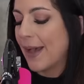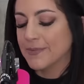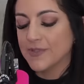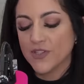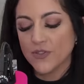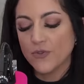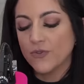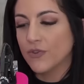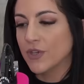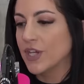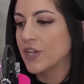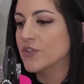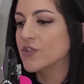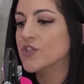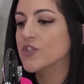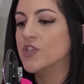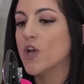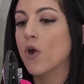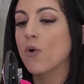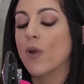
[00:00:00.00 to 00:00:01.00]
Absolutely.
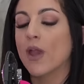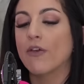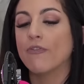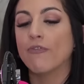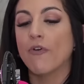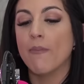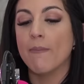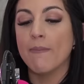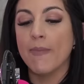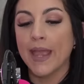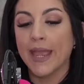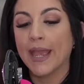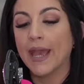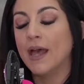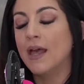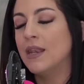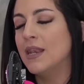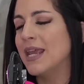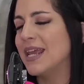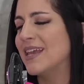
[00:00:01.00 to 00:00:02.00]
So if a
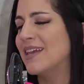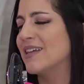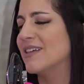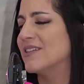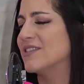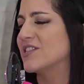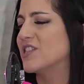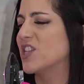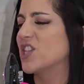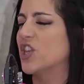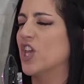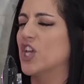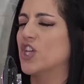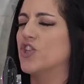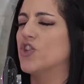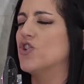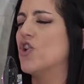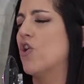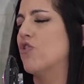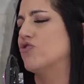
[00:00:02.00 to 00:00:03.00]
man is like,
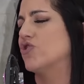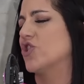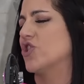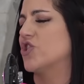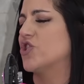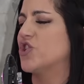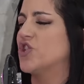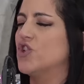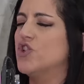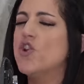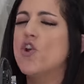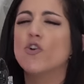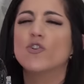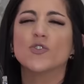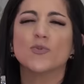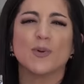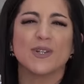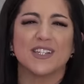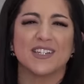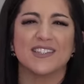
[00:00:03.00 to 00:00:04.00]
just
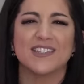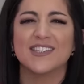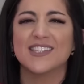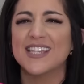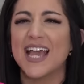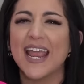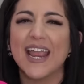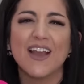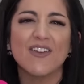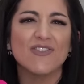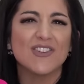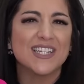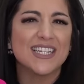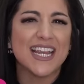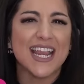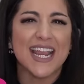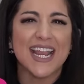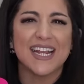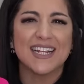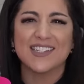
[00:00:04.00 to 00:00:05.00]
knows what to say on the
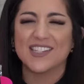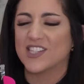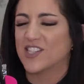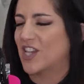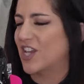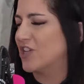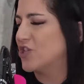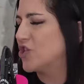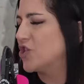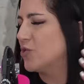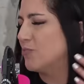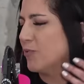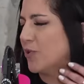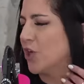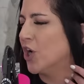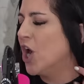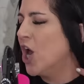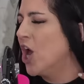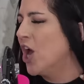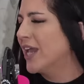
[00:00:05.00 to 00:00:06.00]
dates, is like
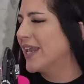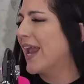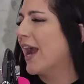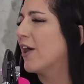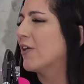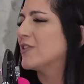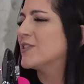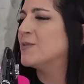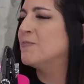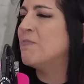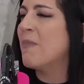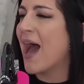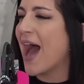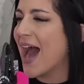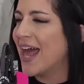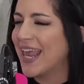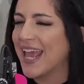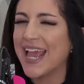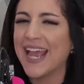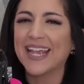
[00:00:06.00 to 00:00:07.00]
super
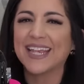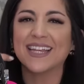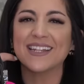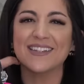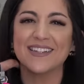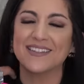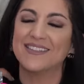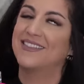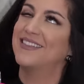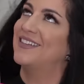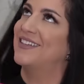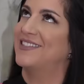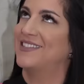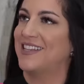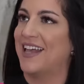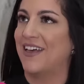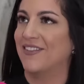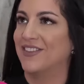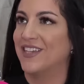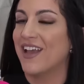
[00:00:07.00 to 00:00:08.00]
charismatic and this,
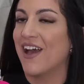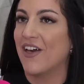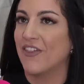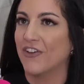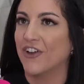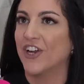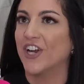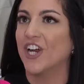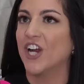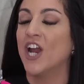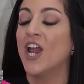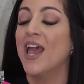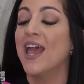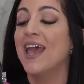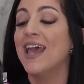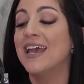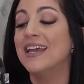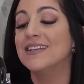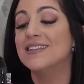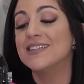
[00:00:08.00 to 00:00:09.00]
that, the other,
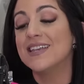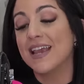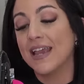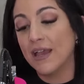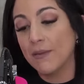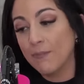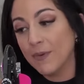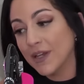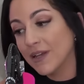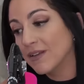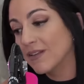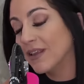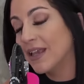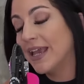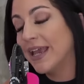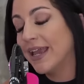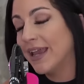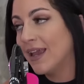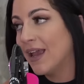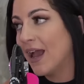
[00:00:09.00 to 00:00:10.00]

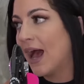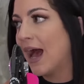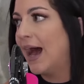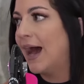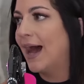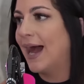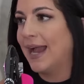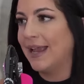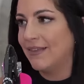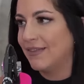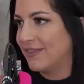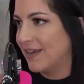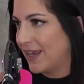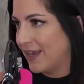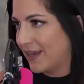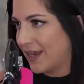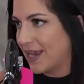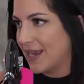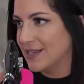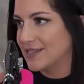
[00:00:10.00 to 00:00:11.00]
typically, I
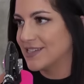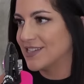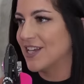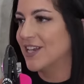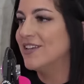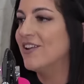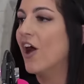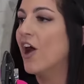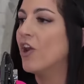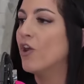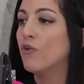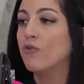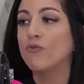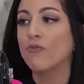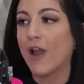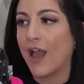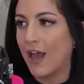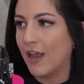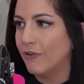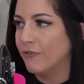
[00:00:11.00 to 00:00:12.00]
think it's not a
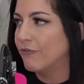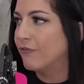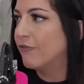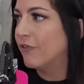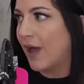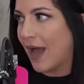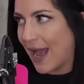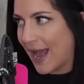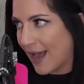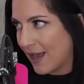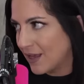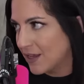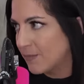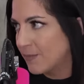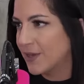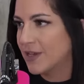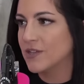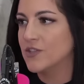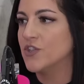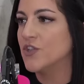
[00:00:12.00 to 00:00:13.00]
red flag,
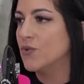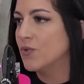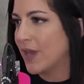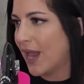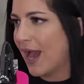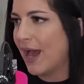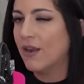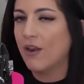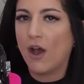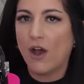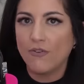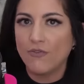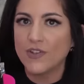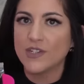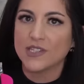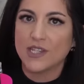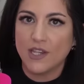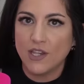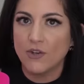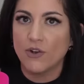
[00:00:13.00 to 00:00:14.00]
because you can
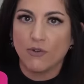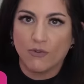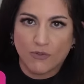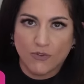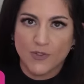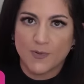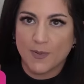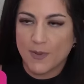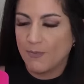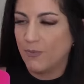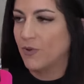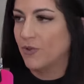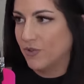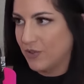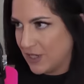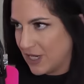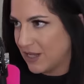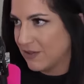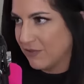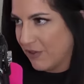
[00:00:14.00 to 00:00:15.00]
obviously, those people
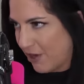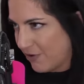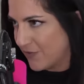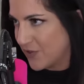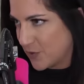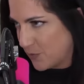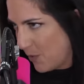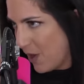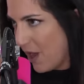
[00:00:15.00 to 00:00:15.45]
need love as